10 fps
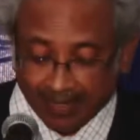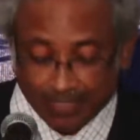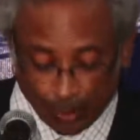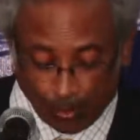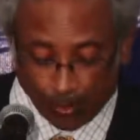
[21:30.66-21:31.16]

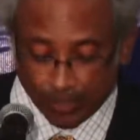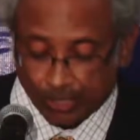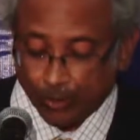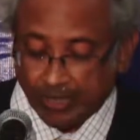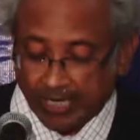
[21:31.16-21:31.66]

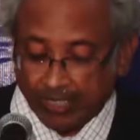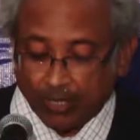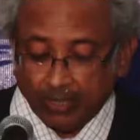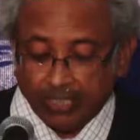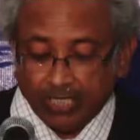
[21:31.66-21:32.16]

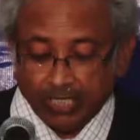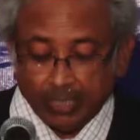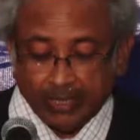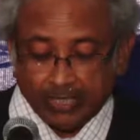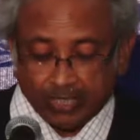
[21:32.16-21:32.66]

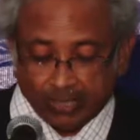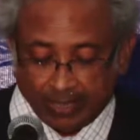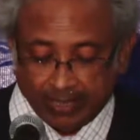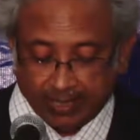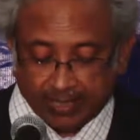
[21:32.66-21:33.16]
continuing
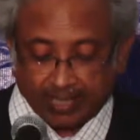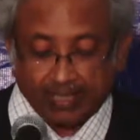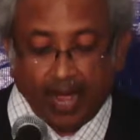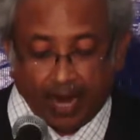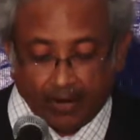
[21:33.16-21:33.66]
studies at
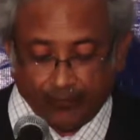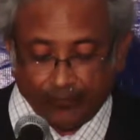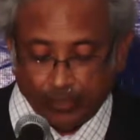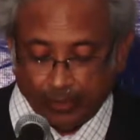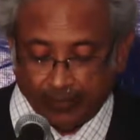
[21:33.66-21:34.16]

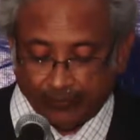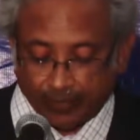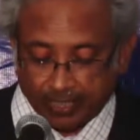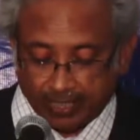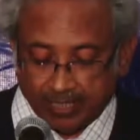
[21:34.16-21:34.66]
Harvard
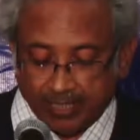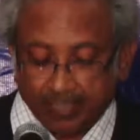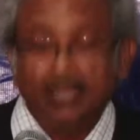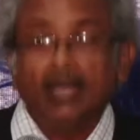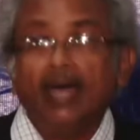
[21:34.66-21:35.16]
University